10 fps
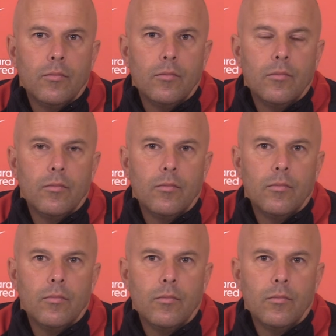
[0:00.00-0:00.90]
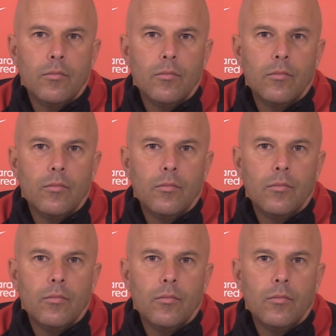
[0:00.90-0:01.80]

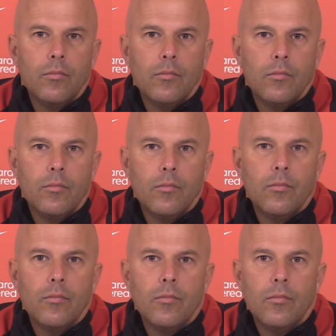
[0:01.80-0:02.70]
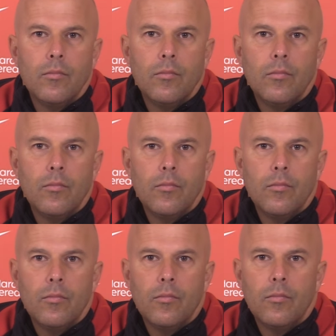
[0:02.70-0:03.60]

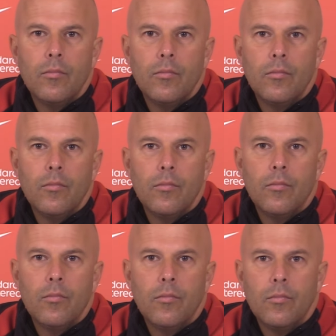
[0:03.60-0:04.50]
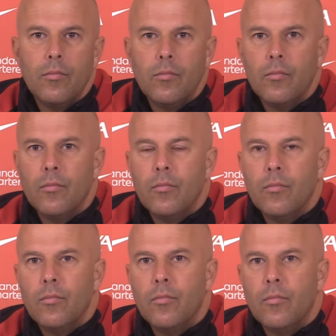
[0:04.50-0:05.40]

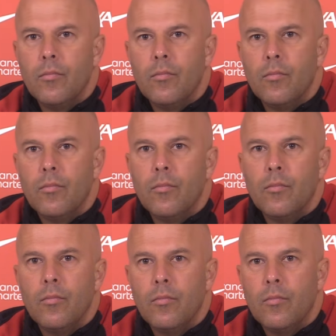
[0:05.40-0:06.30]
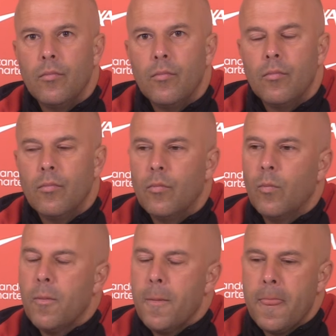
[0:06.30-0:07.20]
No one is speaking in this clip.